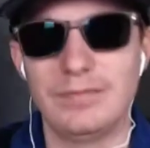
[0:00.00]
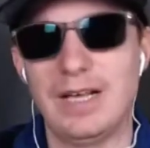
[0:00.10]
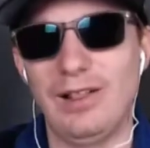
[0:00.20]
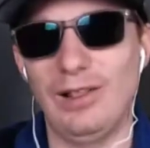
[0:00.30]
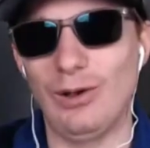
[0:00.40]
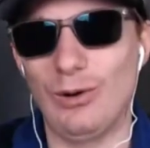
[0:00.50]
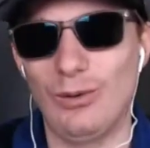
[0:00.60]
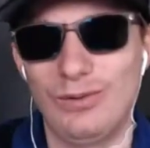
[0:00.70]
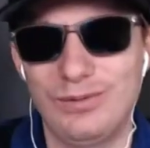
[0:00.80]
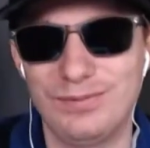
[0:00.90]

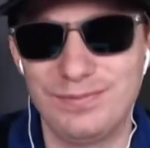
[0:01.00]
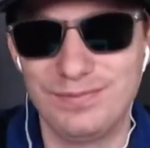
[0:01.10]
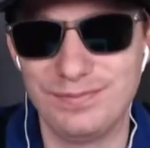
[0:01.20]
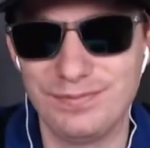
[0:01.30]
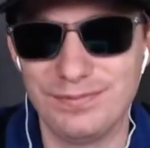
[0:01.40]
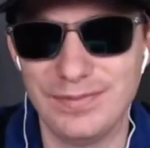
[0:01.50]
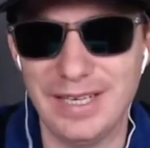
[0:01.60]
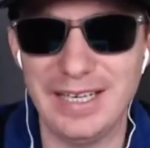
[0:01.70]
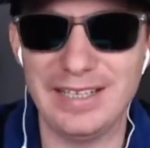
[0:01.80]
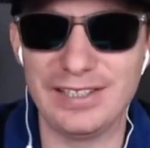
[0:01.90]
Hello,
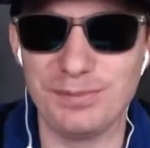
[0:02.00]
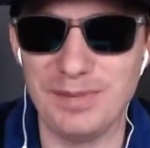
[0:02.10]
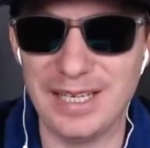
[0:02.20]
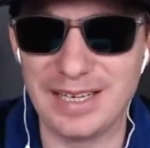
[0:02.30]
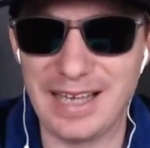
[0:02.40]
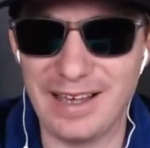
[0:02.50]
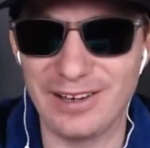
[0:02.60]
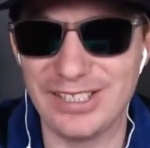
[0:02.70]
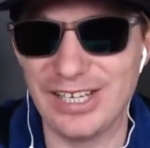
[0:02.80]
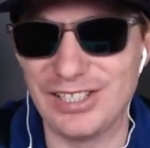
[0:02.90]
it is me,
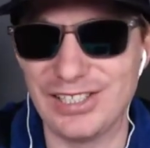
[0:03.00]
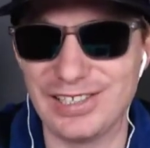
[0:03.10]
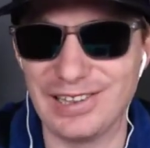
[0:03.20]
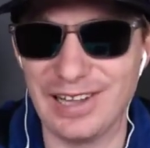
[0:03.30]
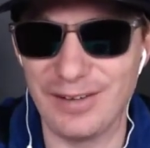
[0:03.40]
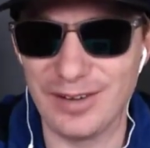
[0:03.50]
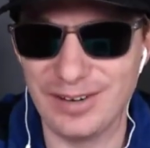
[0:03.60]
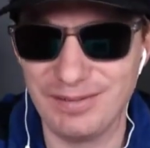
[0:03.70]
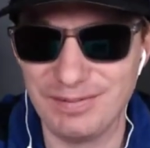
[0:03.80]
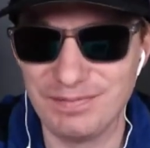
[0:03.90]
Chaos Agent 11.
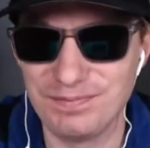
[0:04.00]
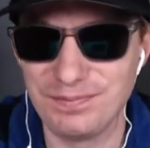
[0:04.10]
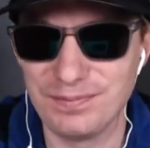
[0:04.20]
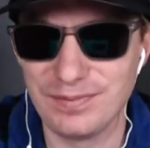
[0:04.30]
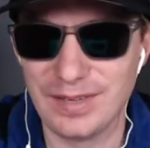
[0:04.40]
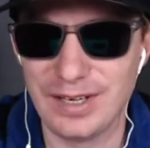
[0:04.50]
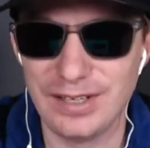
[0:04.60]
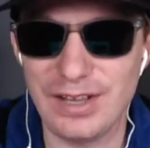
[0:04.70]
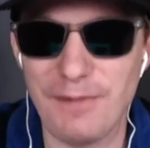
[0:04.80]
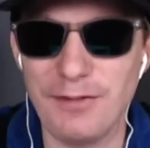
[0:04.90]

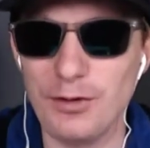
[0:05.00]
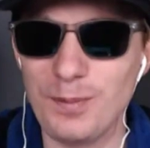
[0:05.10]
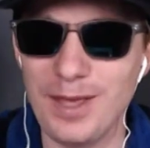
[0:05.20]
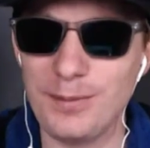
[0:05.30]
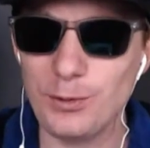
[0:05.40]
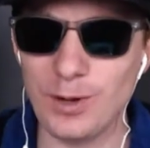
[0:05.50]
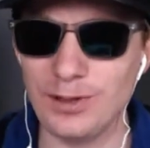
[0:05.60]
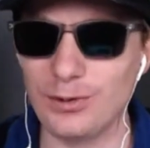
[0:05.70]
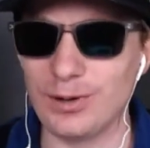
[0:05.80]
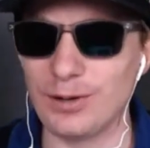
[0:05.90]
Some of you may be
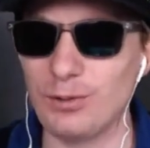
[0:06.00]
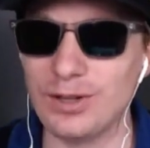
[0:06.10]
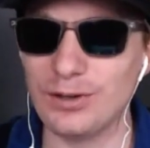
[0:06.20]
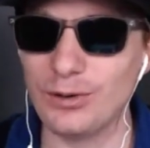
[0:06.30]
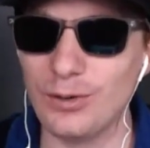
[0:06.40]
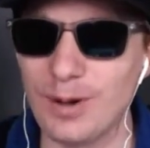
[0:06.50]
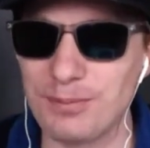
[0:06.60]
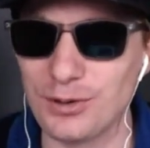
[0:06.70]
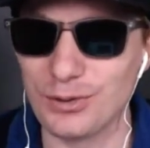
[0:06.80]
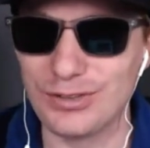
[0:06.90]
wondering, what are you up
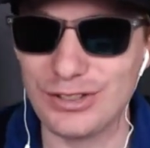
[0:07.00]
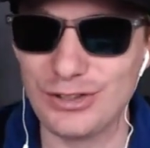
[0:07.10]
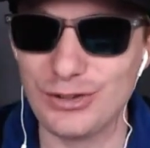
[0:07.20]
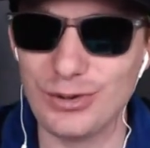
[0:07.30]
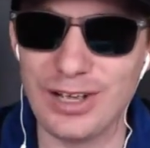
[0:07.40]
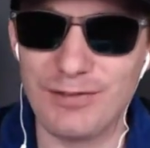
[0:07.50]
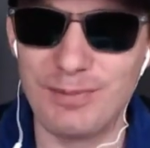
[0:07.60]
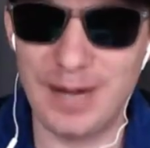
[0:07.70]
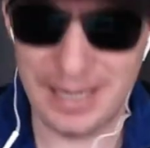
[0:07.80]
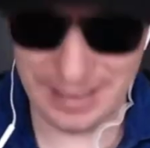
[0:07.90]
to since you left
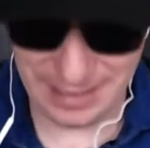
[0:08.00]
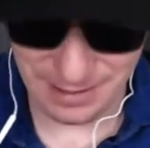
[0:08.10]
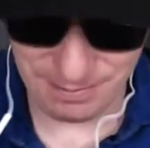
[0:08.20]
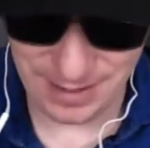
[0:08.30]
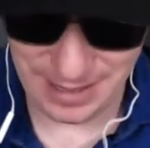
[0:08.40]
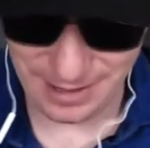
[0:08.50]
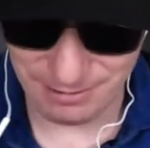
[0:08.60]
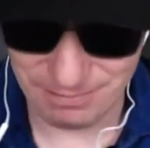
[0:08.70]
Biden campaign?